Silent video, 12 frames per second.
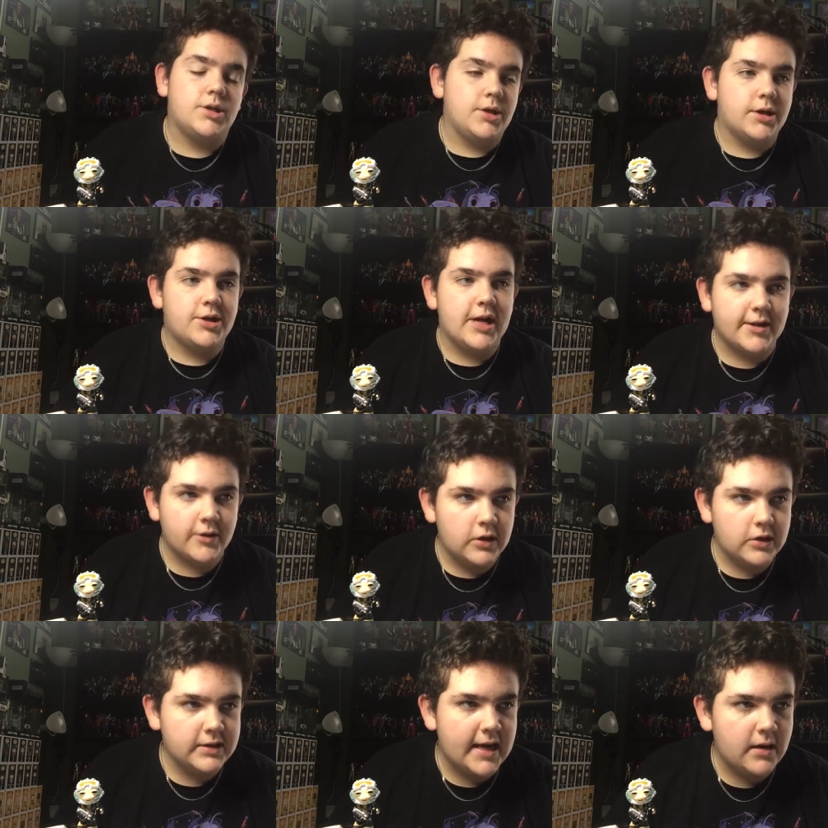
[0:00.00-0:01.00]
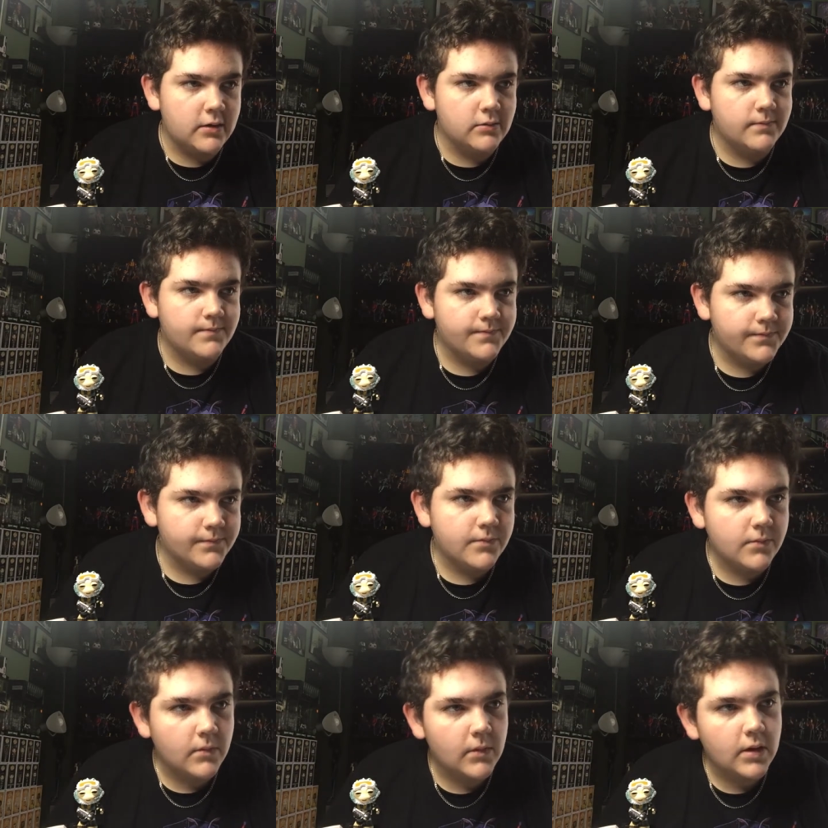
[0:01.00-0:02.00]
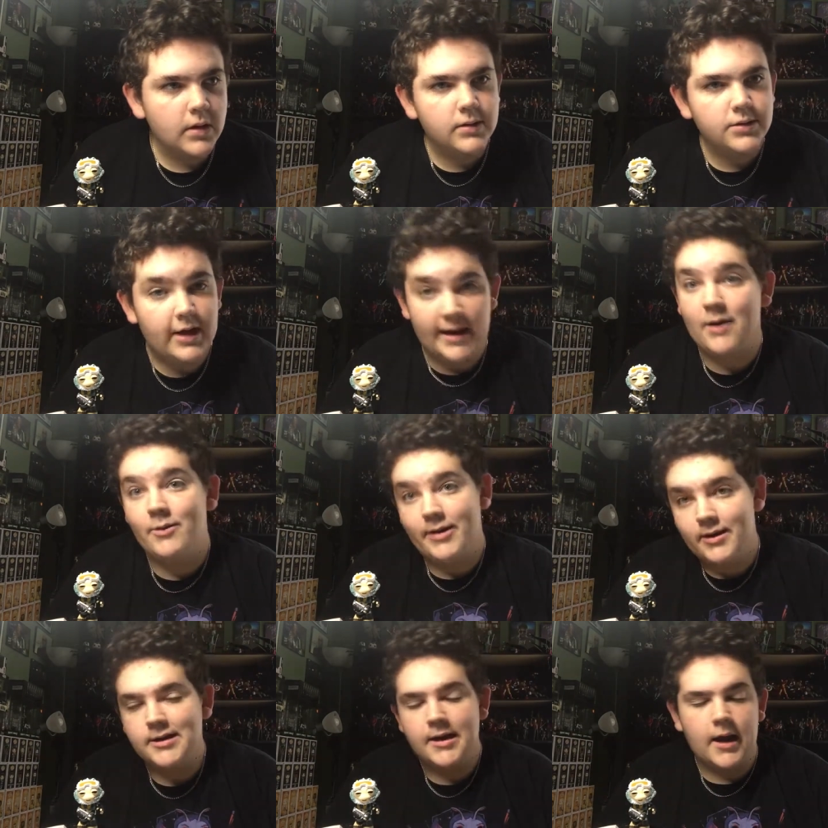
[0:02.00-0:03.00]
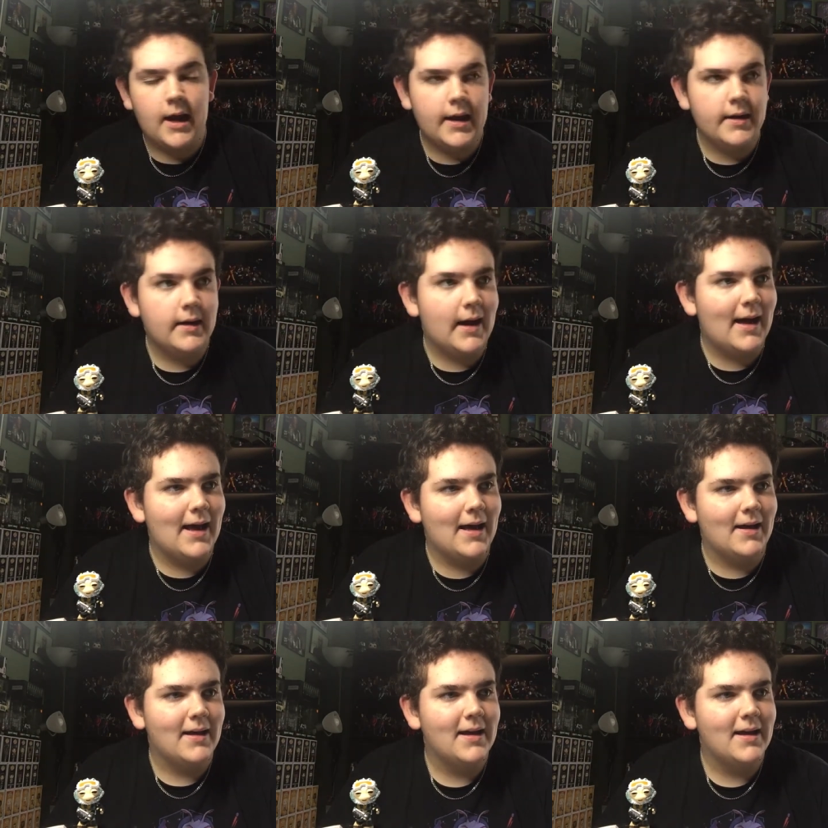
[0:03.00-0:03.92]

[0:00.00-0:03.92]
you can check those out. Check out what else I got. Uh,